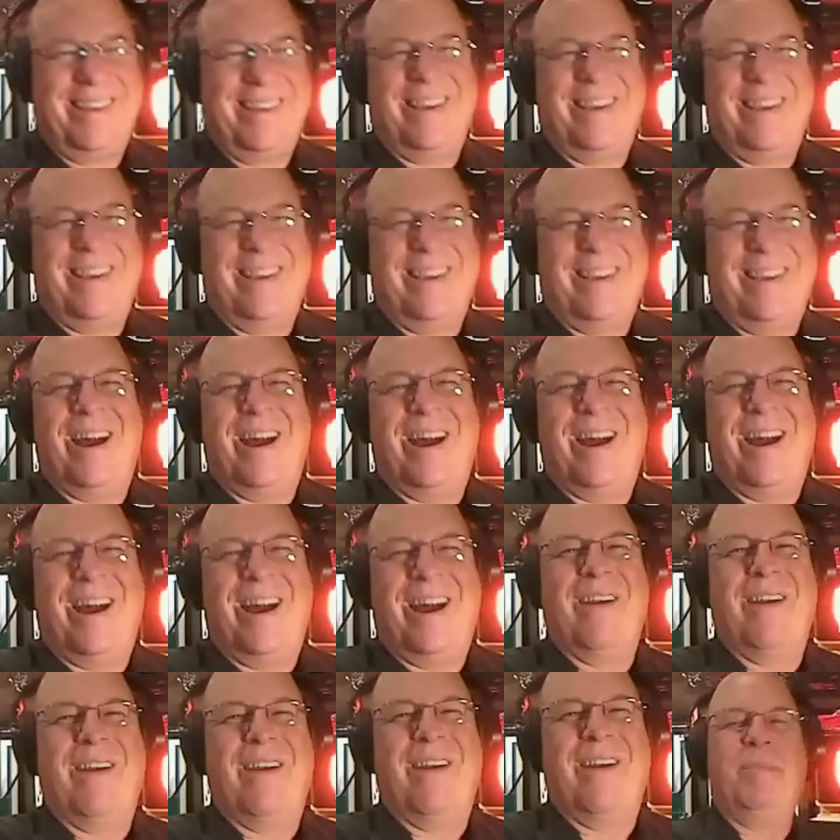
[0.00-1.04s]
All right.
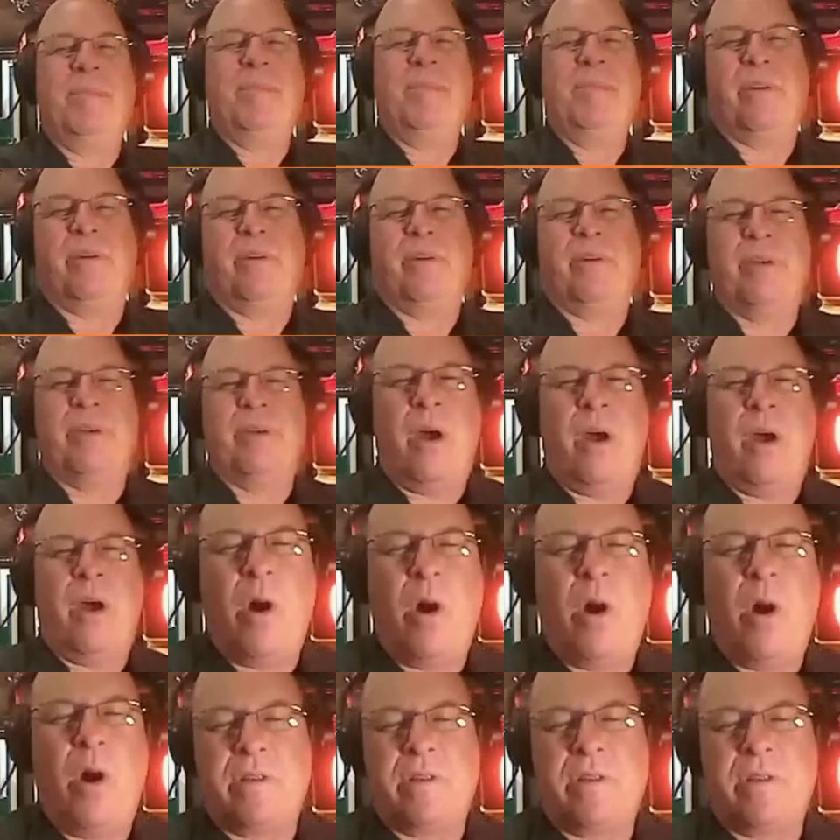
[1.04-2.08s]
Well, I'm Dave
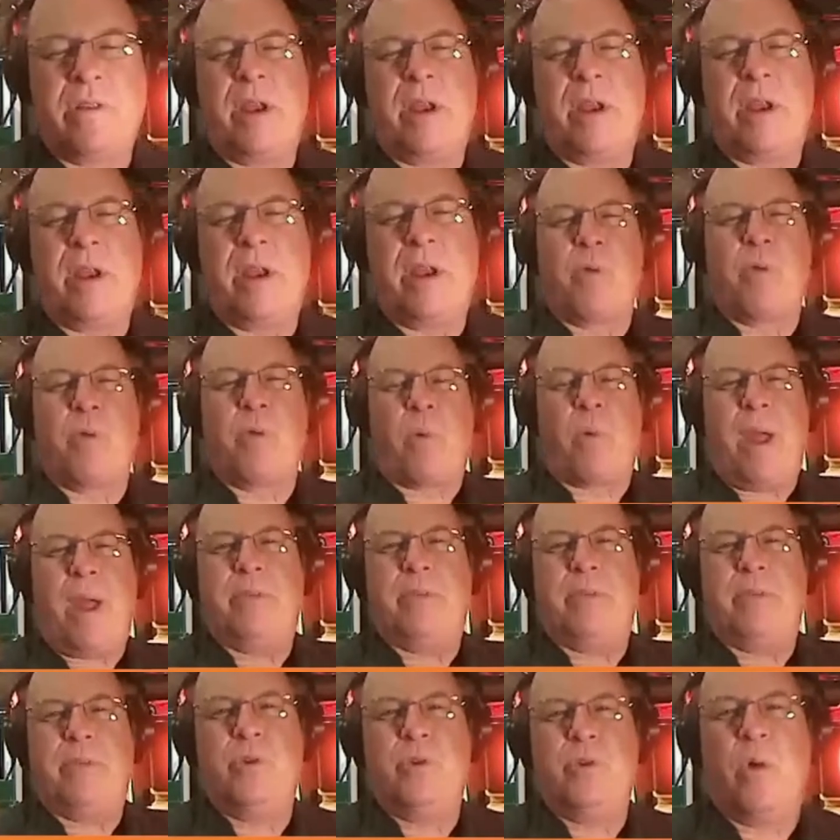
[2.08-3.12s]
Serio, host of the radio
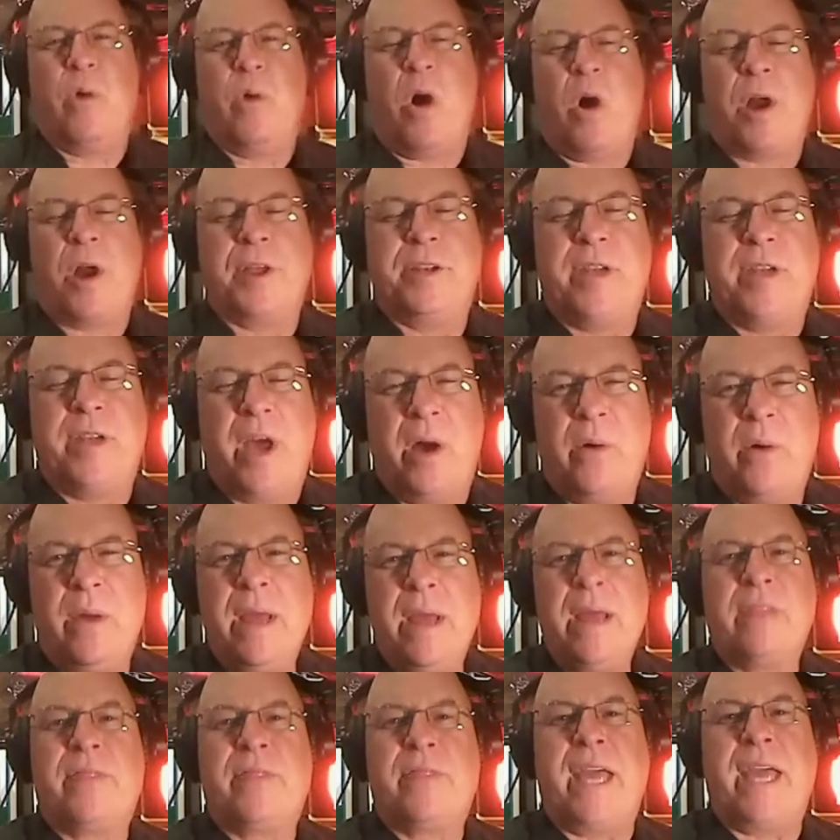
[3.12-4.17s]
program You Ought to
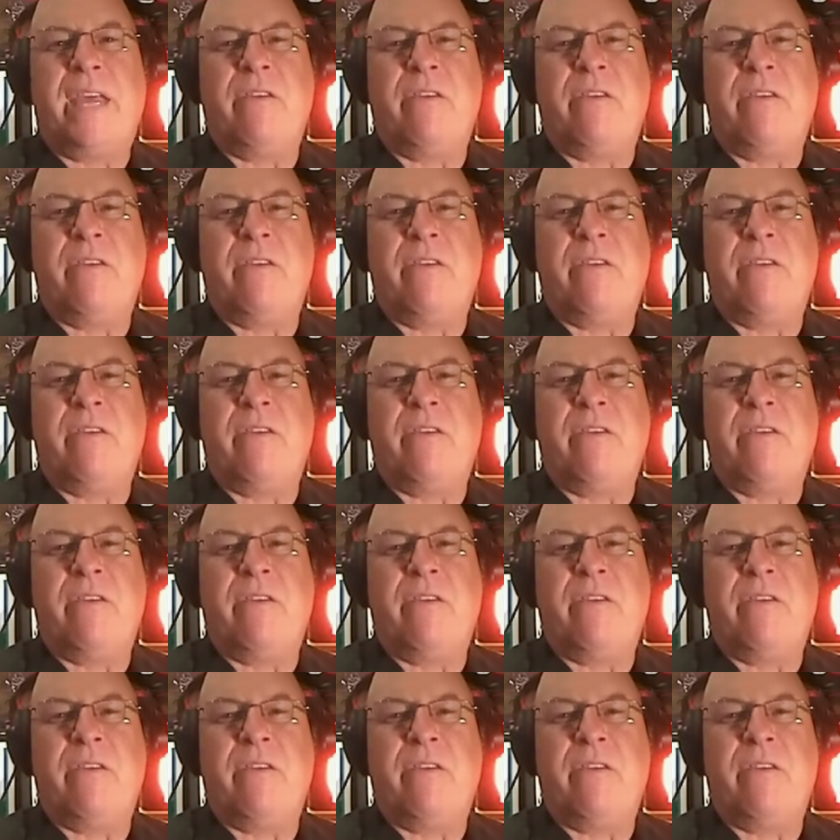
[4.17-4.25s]
Know.